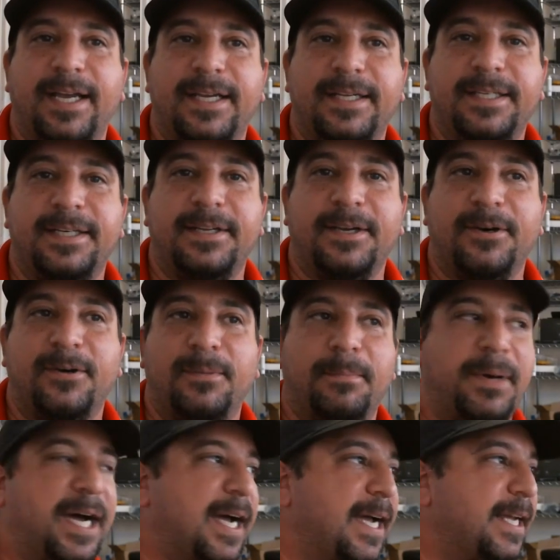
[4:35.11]
you know,
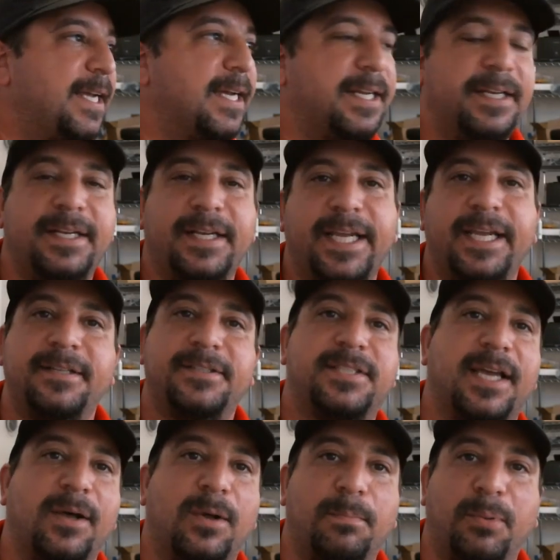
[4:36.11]
buy an
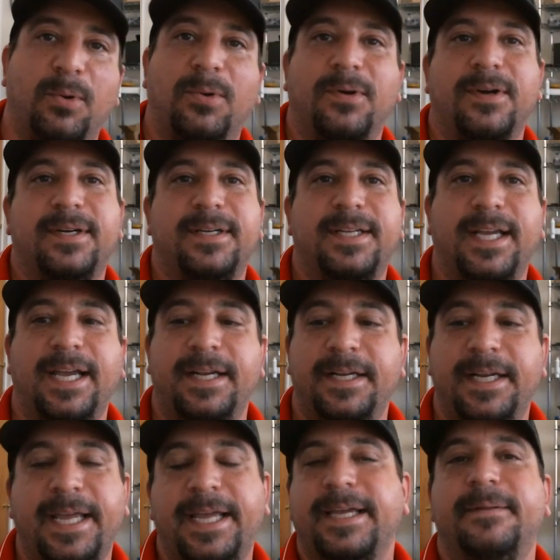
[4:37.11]
Intel board and an
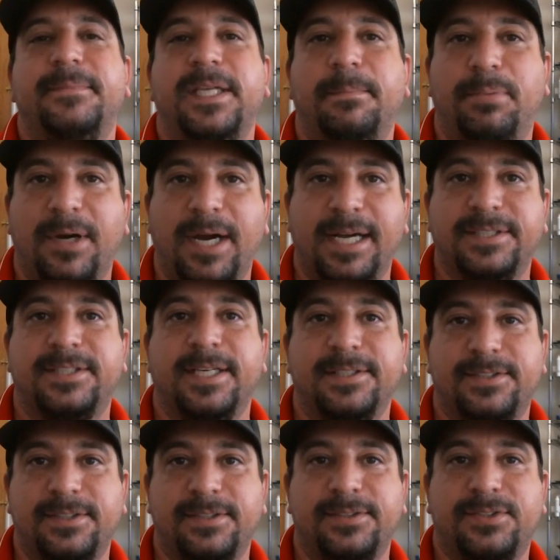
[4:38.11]
AMD
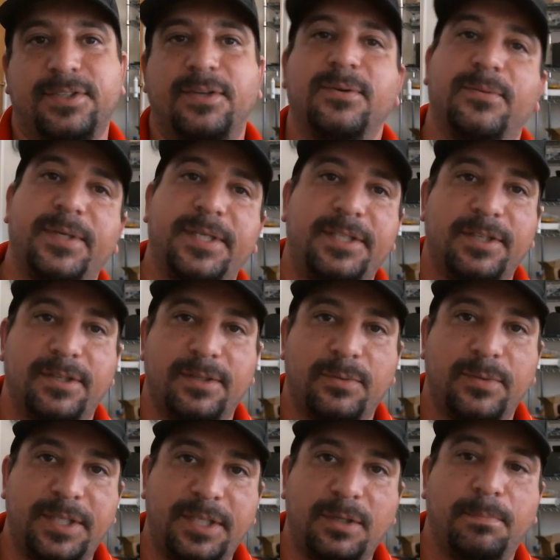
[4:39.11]
processor. So when
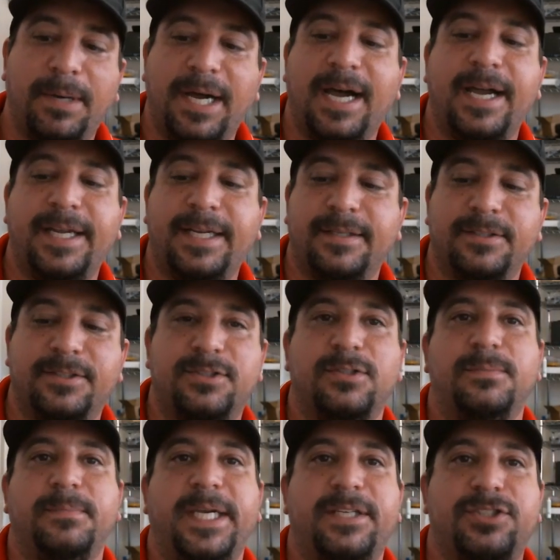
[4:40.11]
you're buying the two,
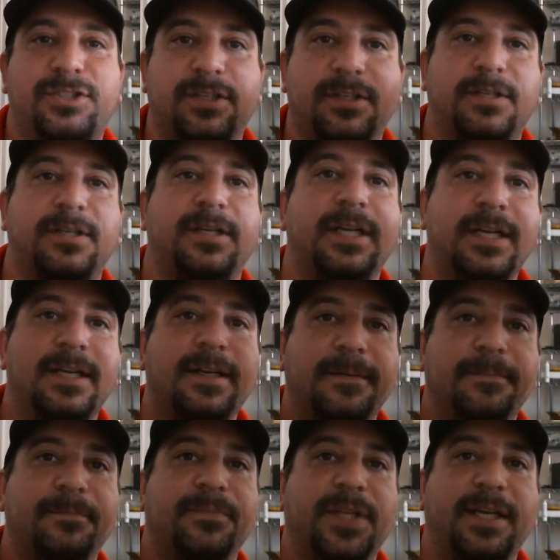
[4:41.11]
make sure
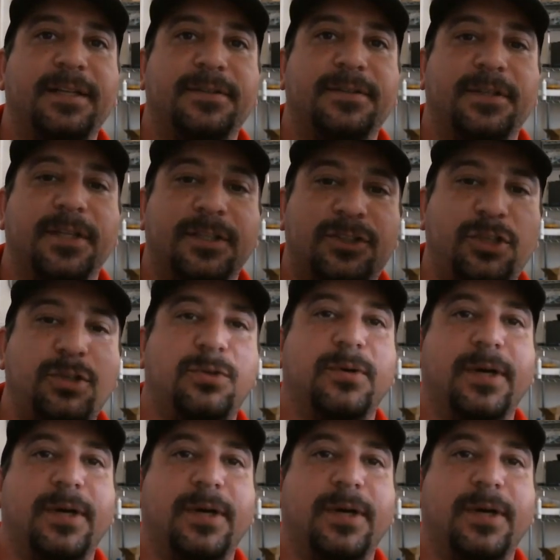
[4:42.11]
that the two